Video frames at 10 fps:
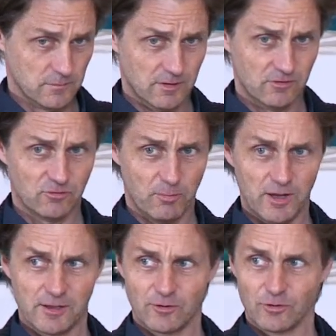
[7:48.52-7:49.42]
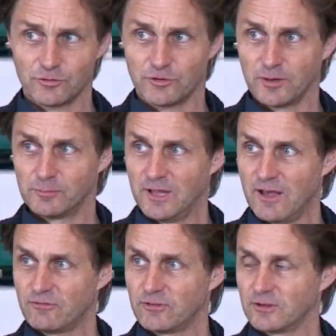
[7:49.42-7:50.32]
He's smiling all the time,
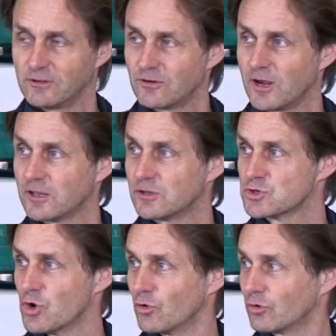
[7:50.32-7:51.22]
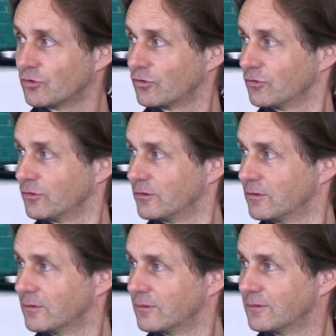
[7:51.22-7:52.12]
laughing, cracking jokes,
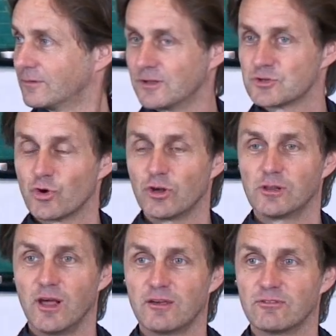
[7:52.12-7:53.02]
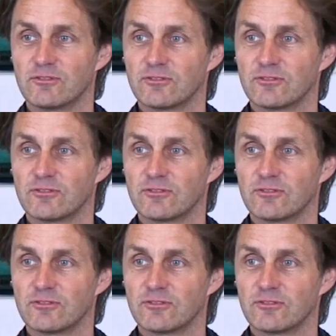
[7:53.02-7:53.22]
enjoying life.